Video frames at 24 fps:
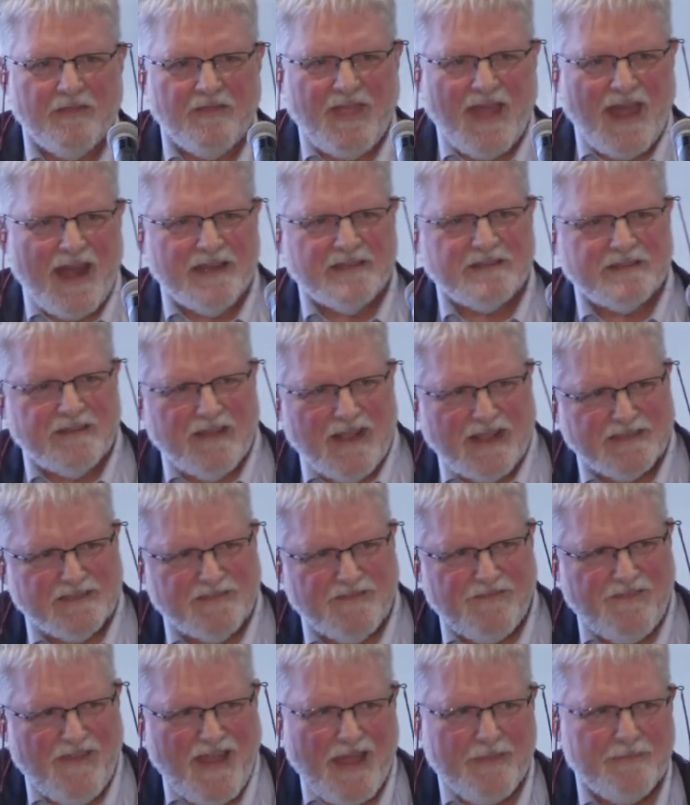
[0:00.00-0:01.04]
That is, that's
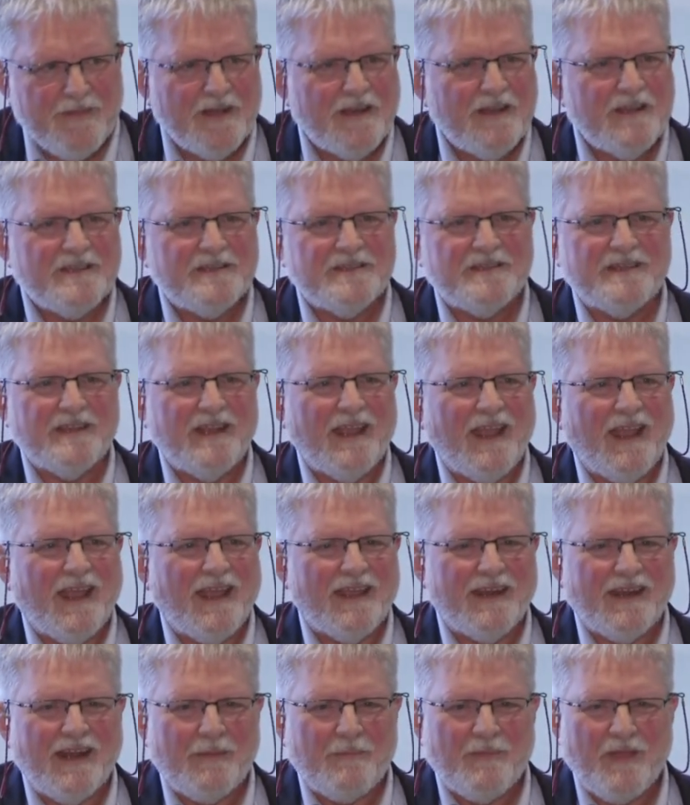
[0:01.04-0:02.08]
fabulous,
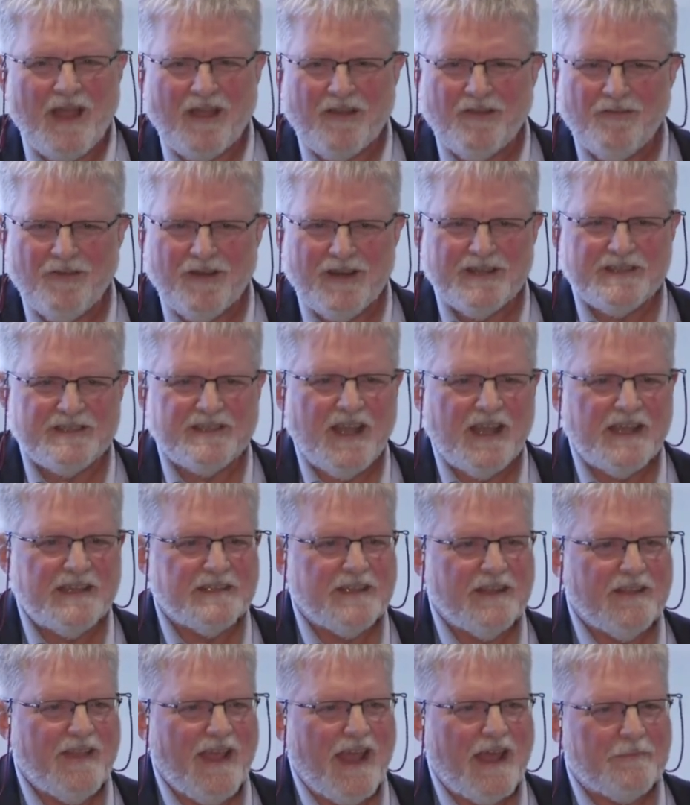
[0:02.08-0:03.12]
and I'm not
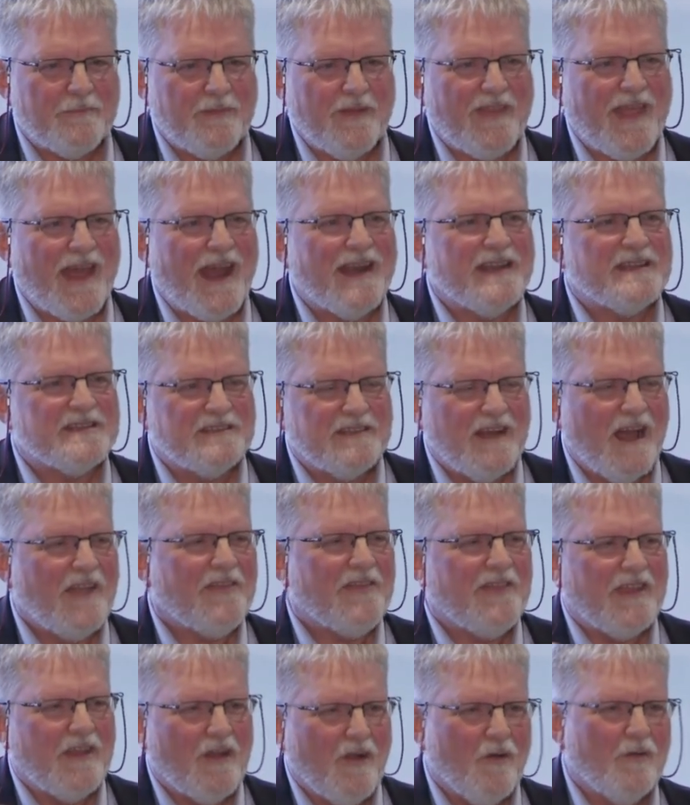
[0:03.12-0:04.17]
criticizing that, but that is
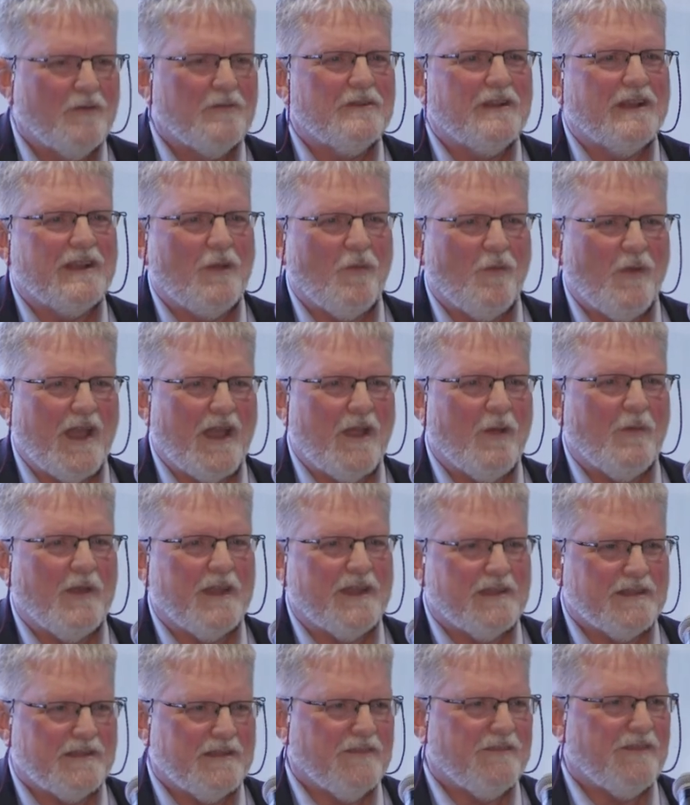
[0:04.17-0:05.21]
not the only way we
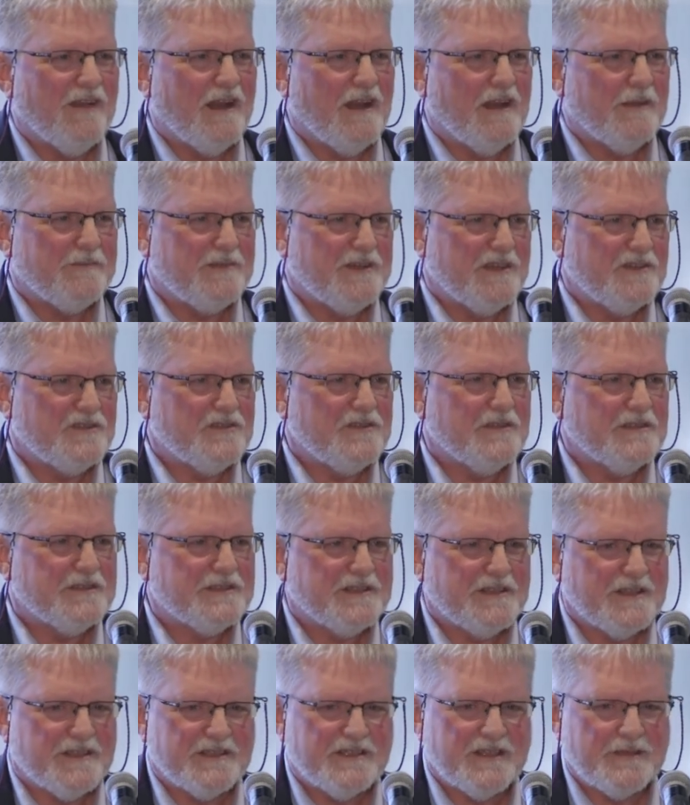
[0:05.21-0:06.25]
can develop digital
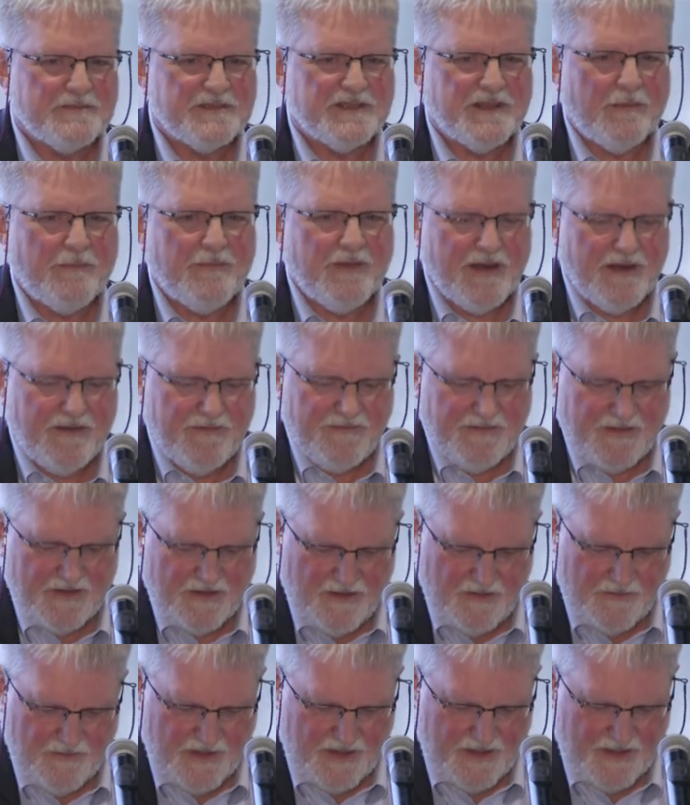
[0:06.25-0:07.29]
systems that benefit
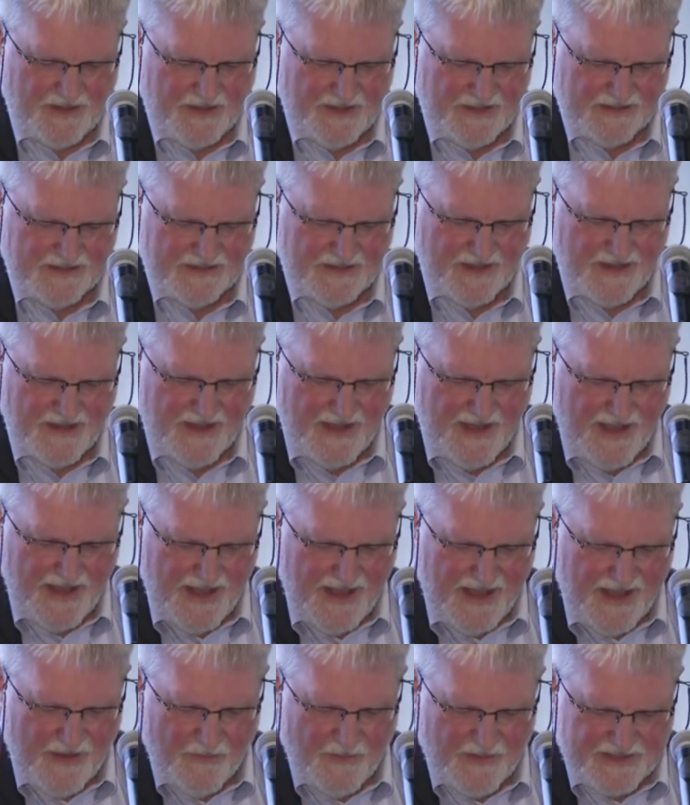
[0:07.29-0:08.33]
communities.
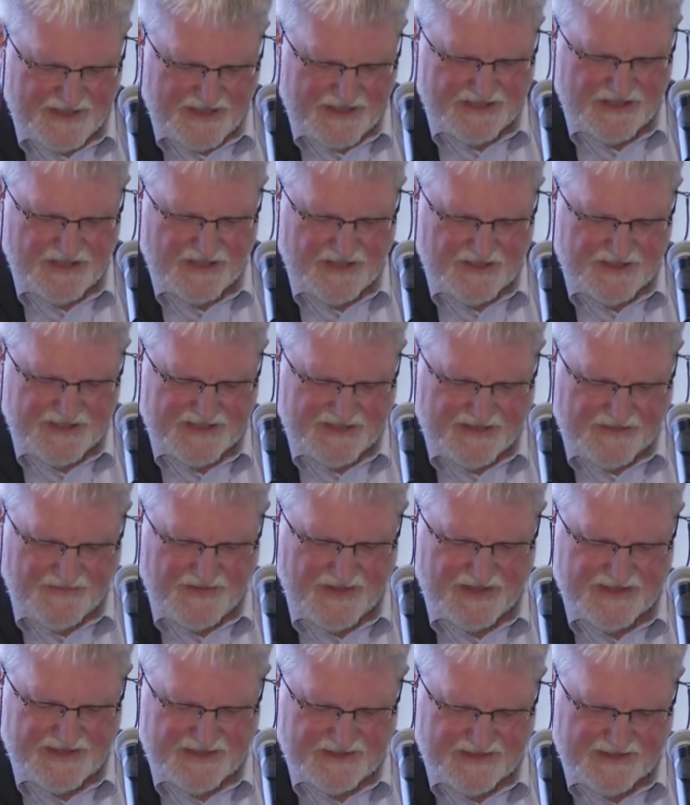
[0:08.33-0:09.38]
And what digital
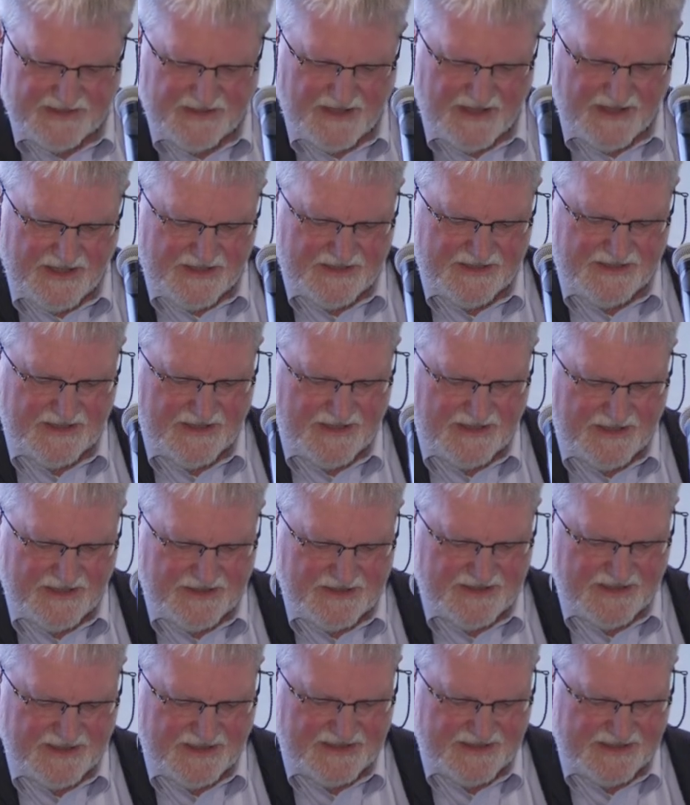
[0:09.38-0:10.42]
civics does
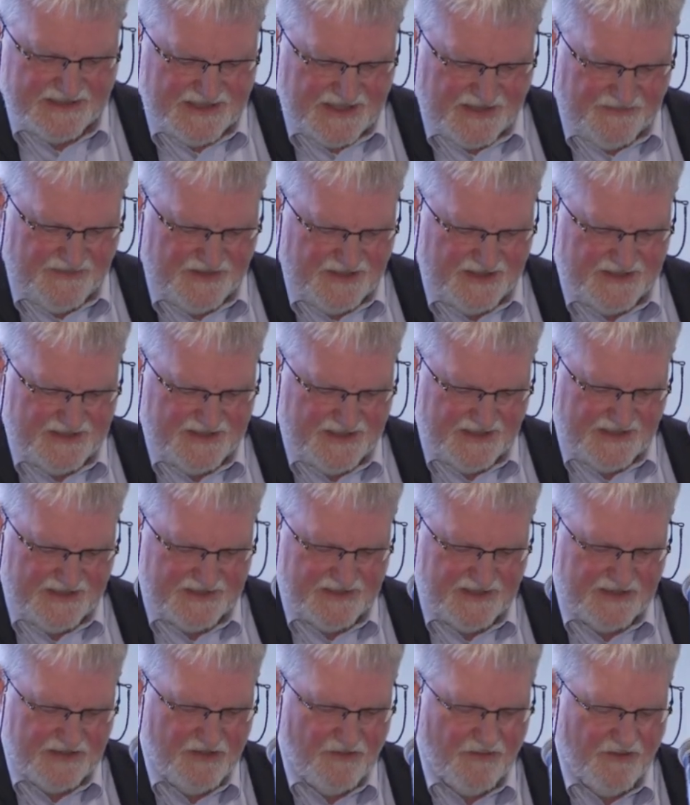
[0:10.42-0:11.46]
is it's
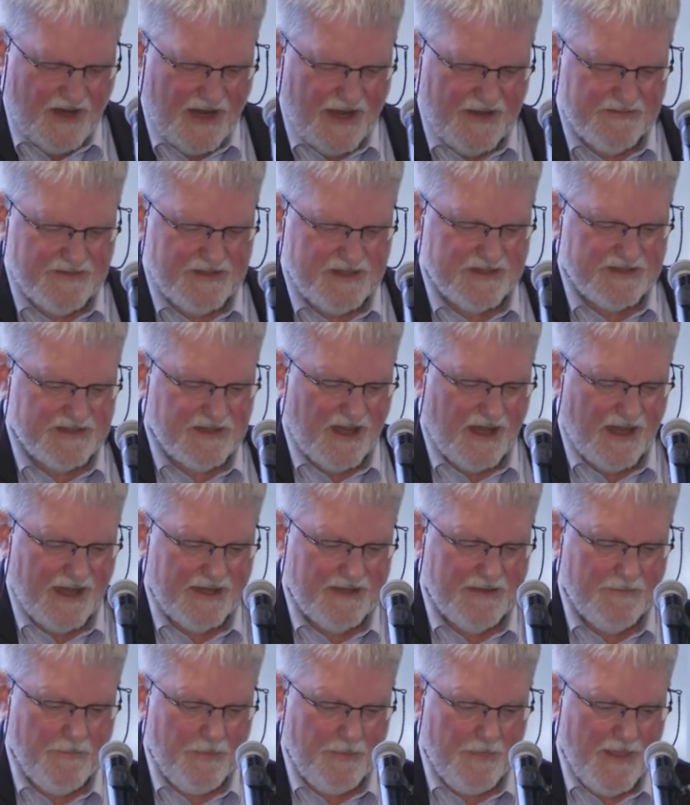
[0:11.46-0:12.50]
citizen derived
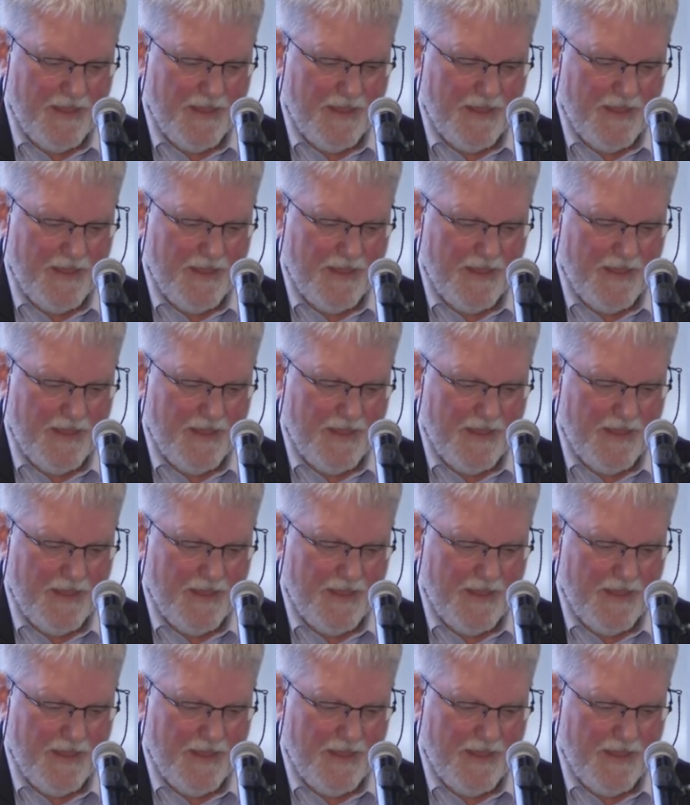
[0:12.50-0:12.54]
design.